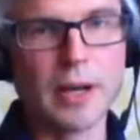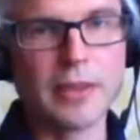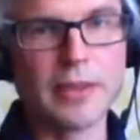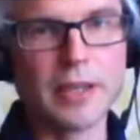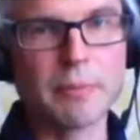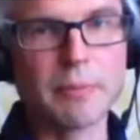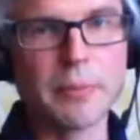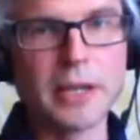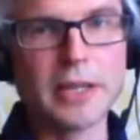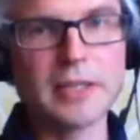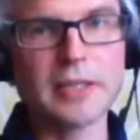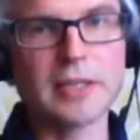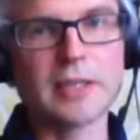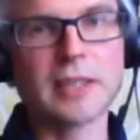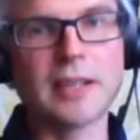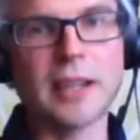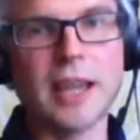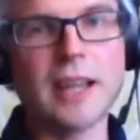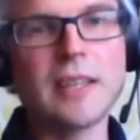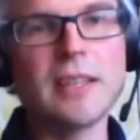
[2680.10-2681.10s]
where they basically
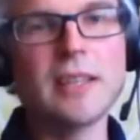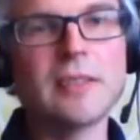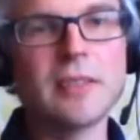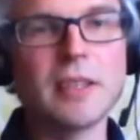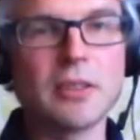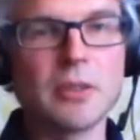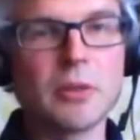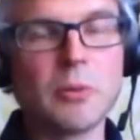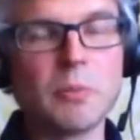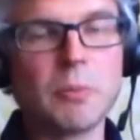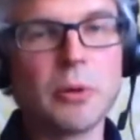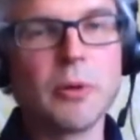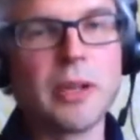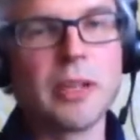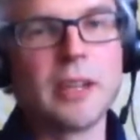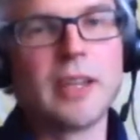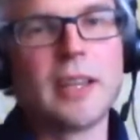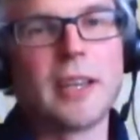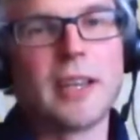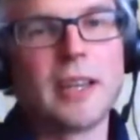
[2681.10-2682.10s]
said anything you put
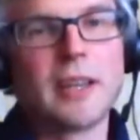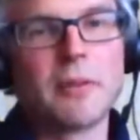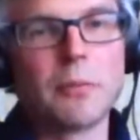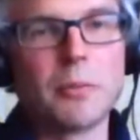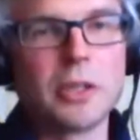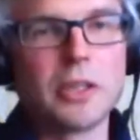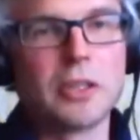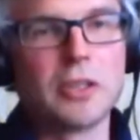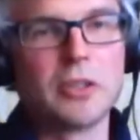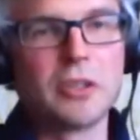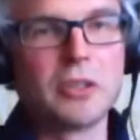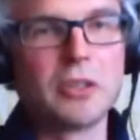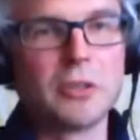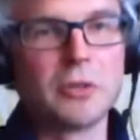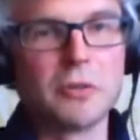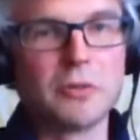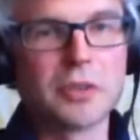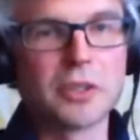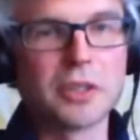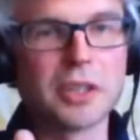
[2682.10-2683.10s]
in here we can
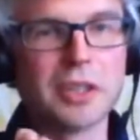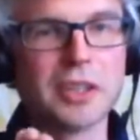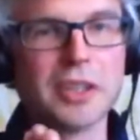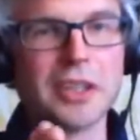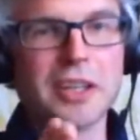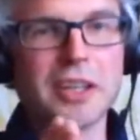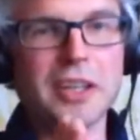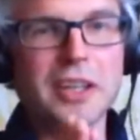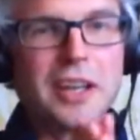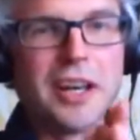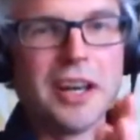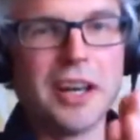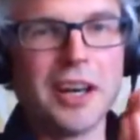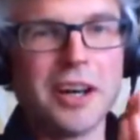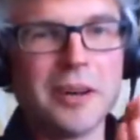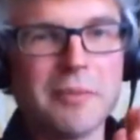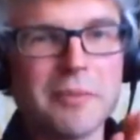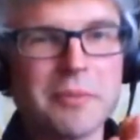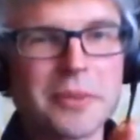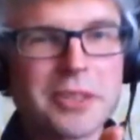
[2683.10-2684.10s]
use.
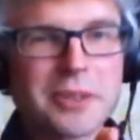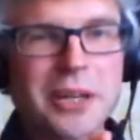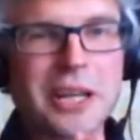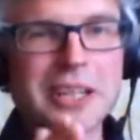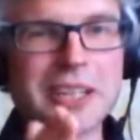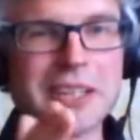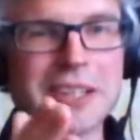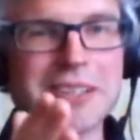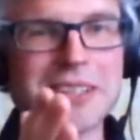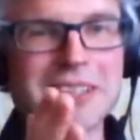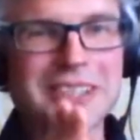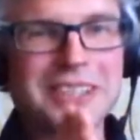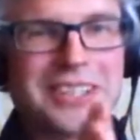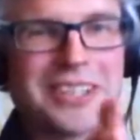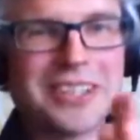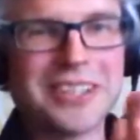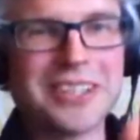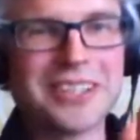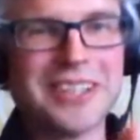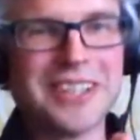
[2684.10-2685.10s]
So I don't know the
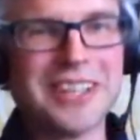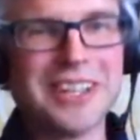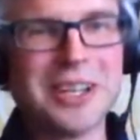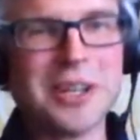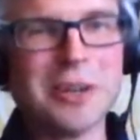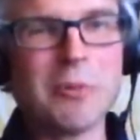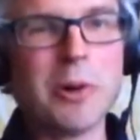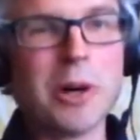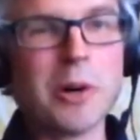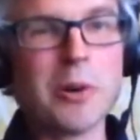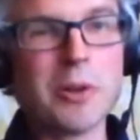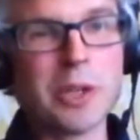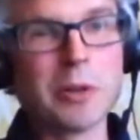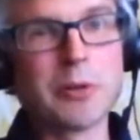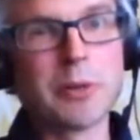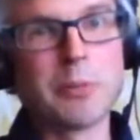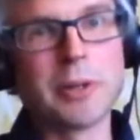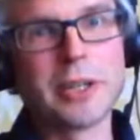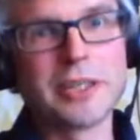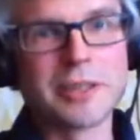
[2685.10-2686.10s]
kind of, while they
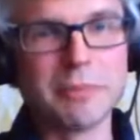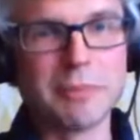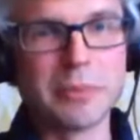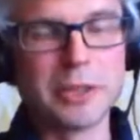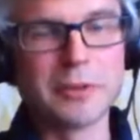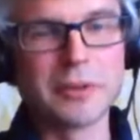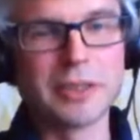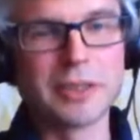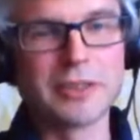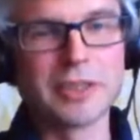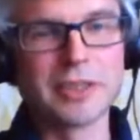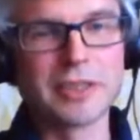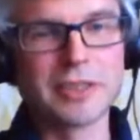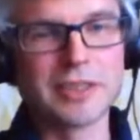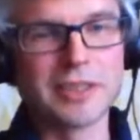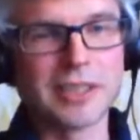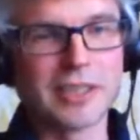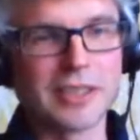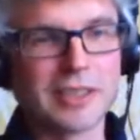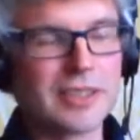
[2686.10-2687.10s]
were basically building this
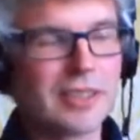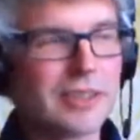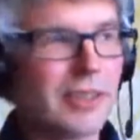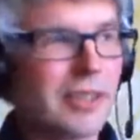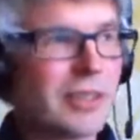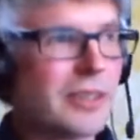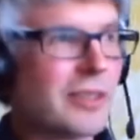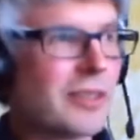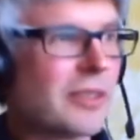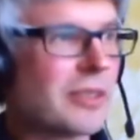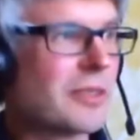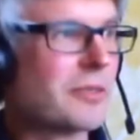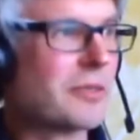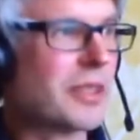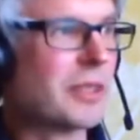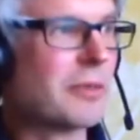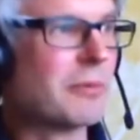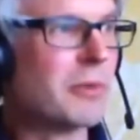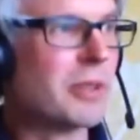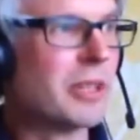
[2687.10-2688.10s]
thing, so I don't know if
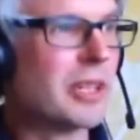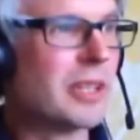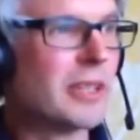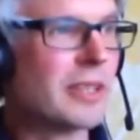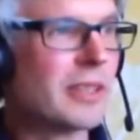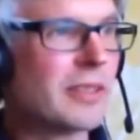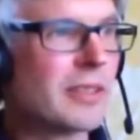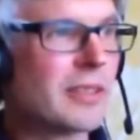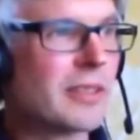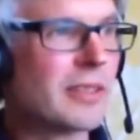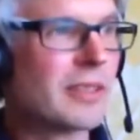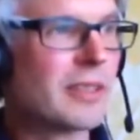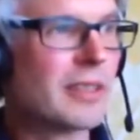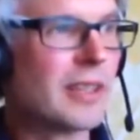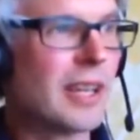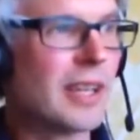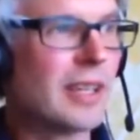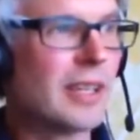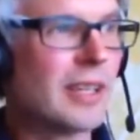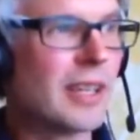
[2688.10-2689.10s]
they'd really considered
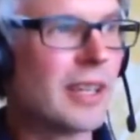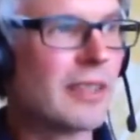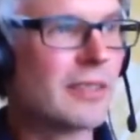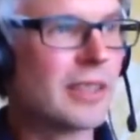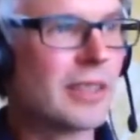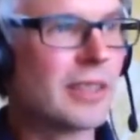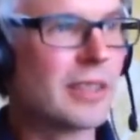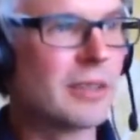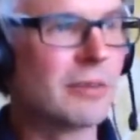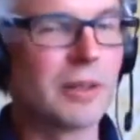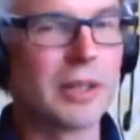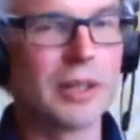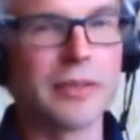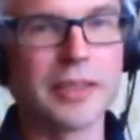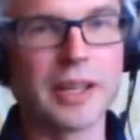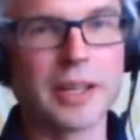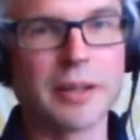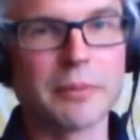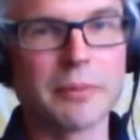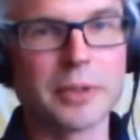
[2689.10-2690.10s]
any ethics around
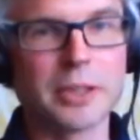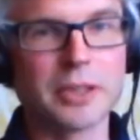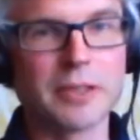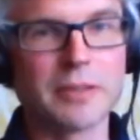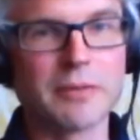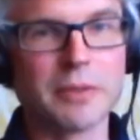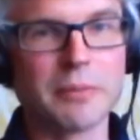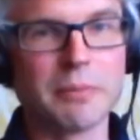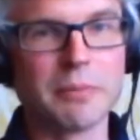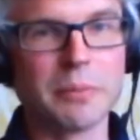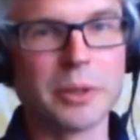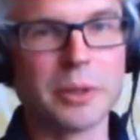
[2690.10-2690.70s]
that, because if you